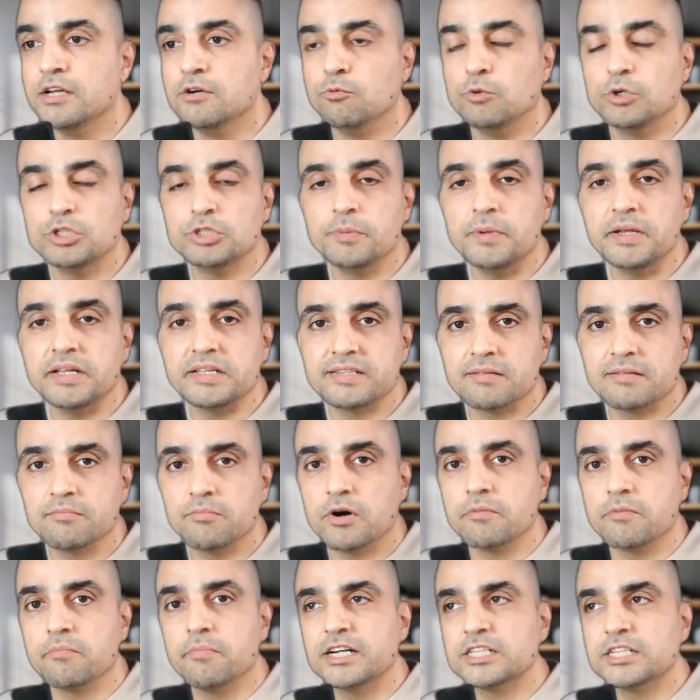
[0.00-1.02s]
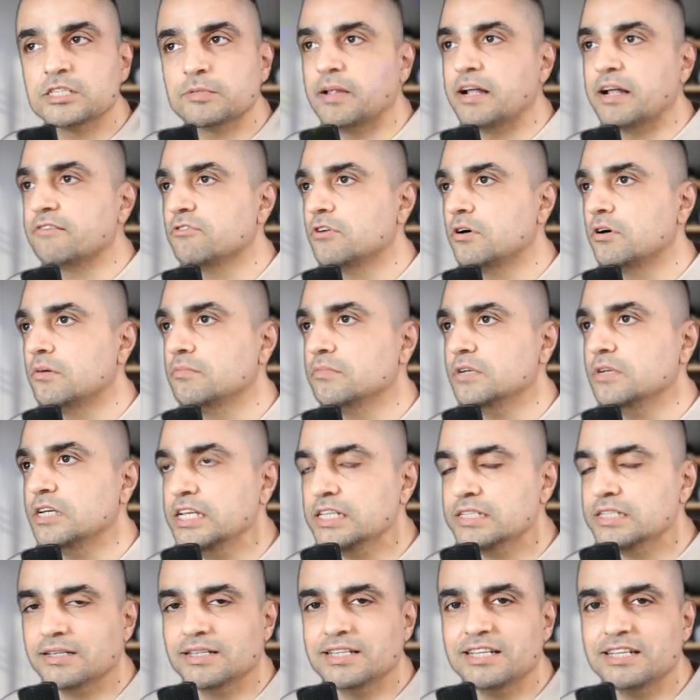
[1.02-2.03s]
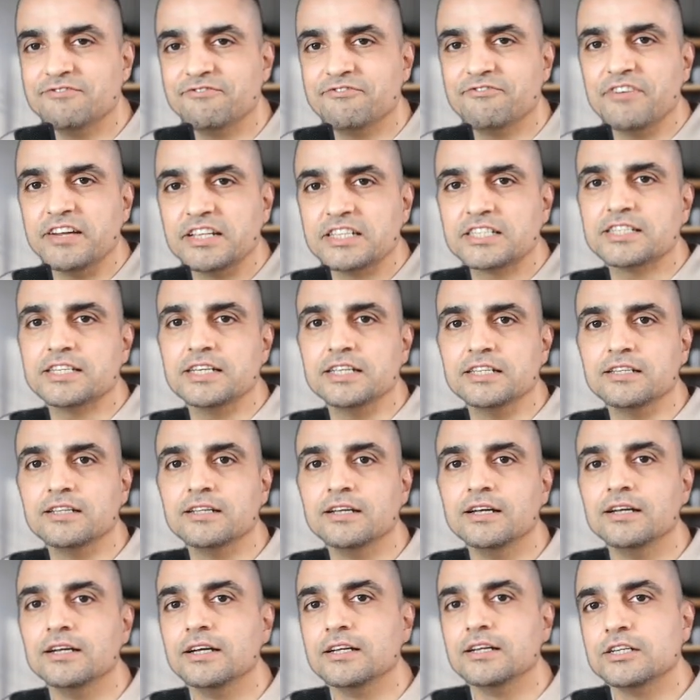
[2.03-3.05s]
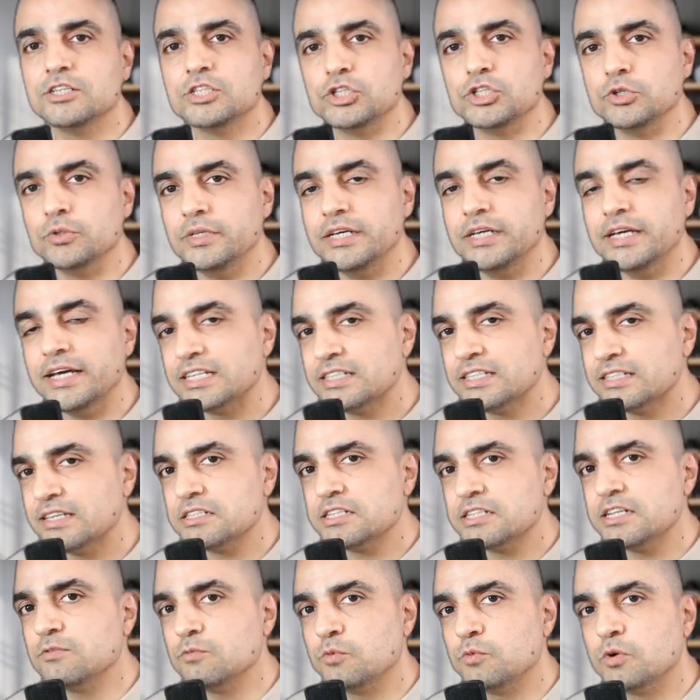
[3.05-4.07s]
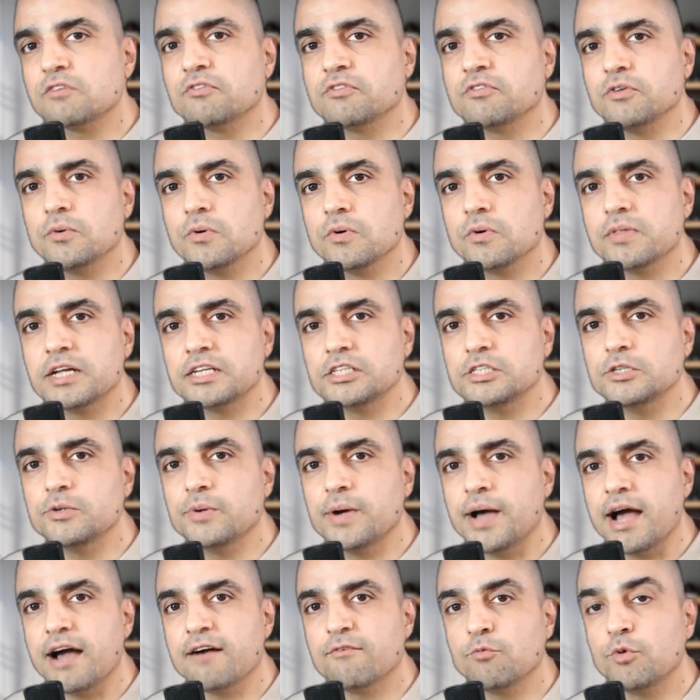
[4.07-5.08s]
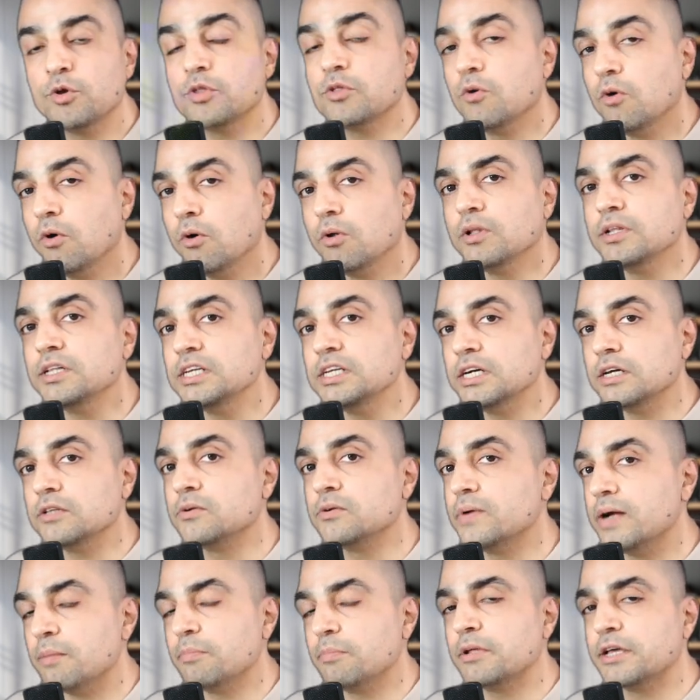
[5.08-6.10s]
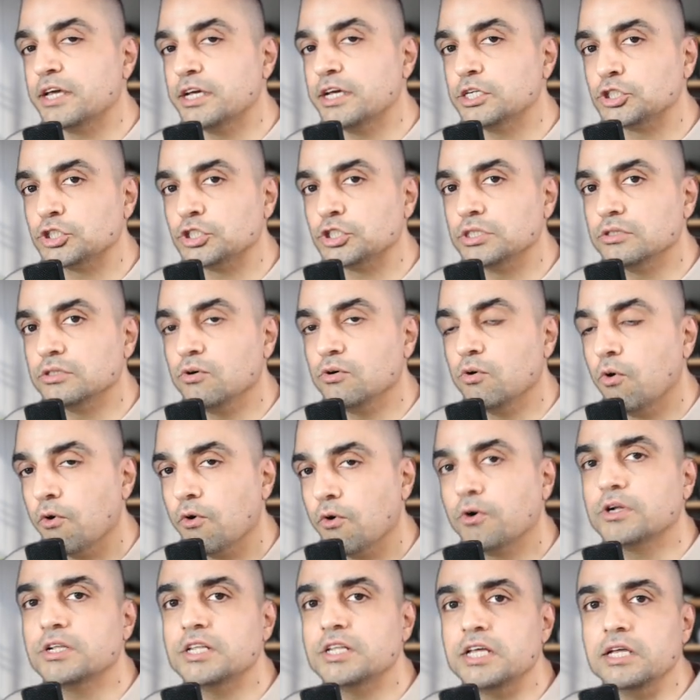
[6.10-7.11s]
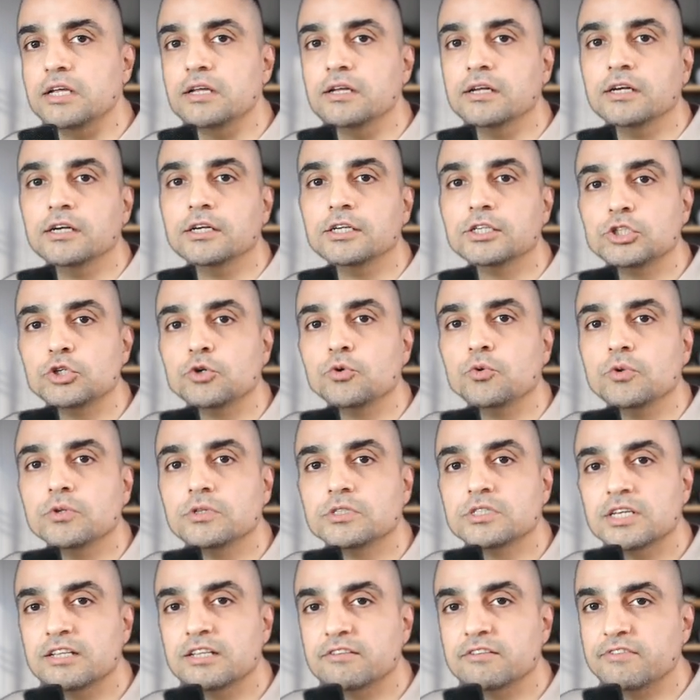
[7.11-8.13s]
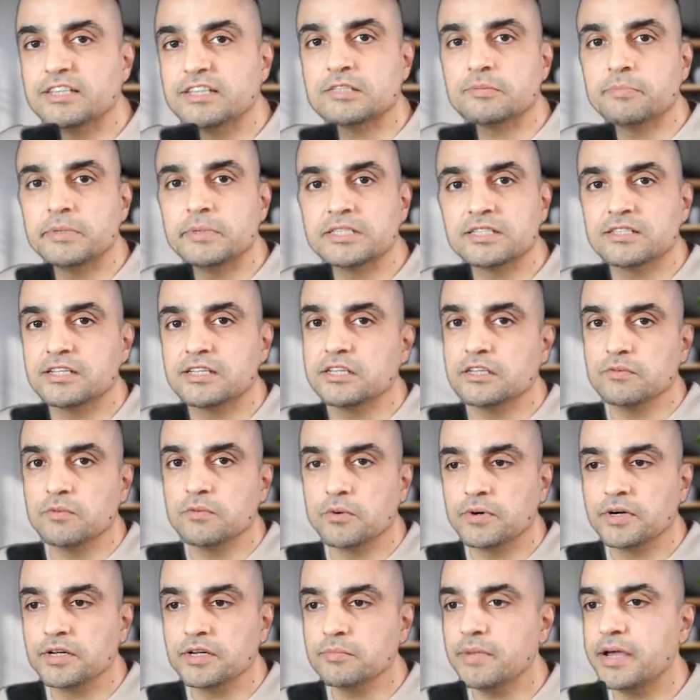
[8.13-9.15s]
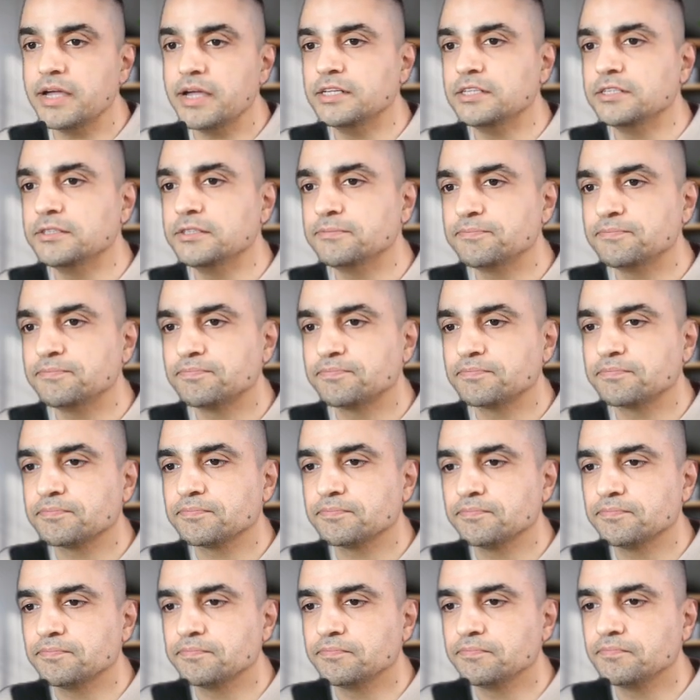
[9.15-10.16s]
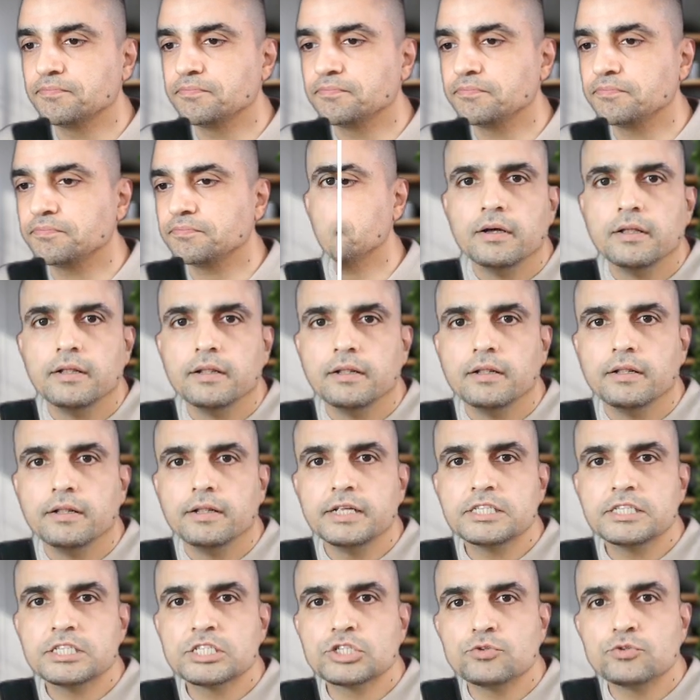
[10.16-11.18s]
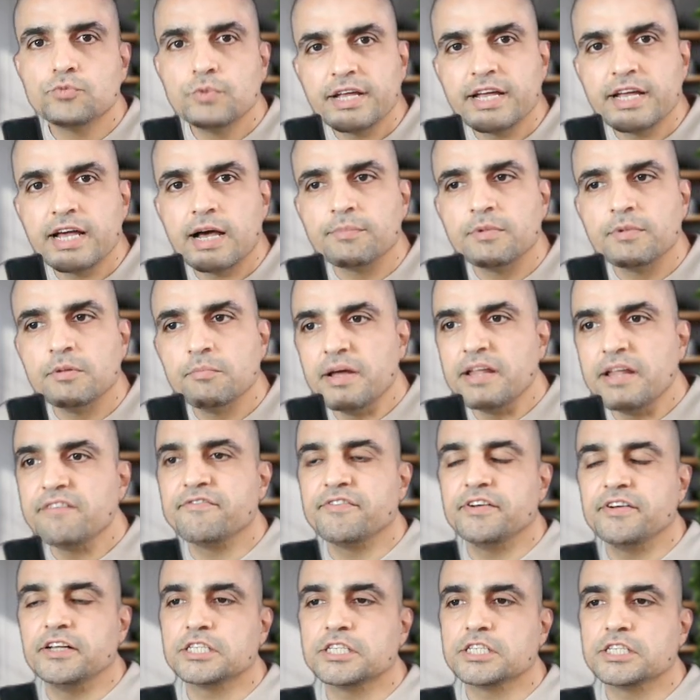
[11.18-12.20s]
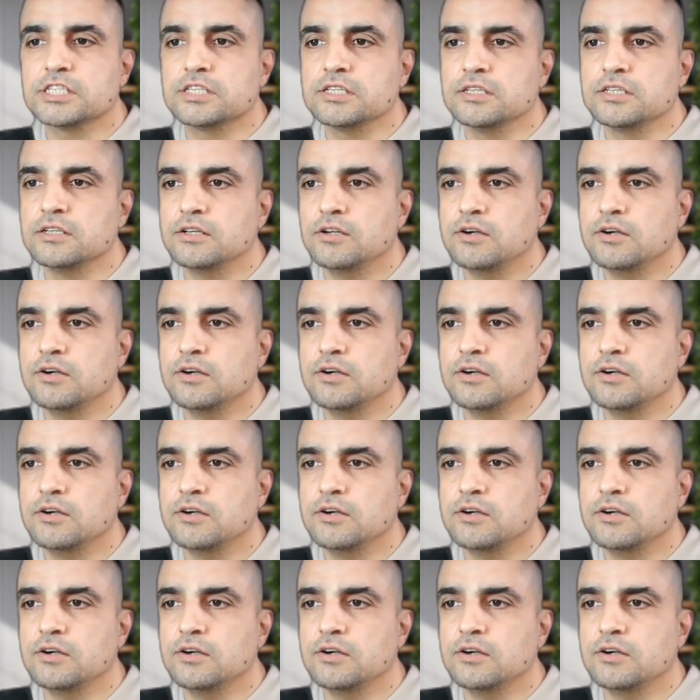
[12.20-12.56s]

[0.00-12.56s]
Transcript: which means that Botmind's platform easily fits in to the existing workflow that you have with all the other application or the tools investments that you've already made. Let's recap the benefits